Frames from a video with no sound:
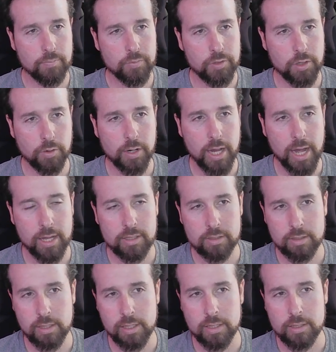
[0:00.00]
So it has
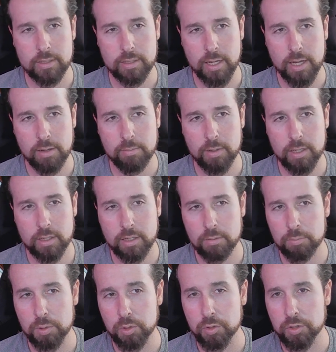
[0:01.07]
the same
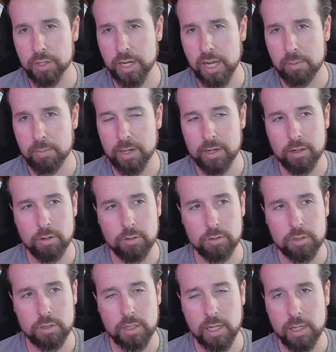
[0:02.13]
computer name and
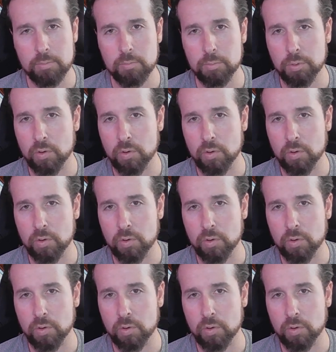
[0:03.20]
host name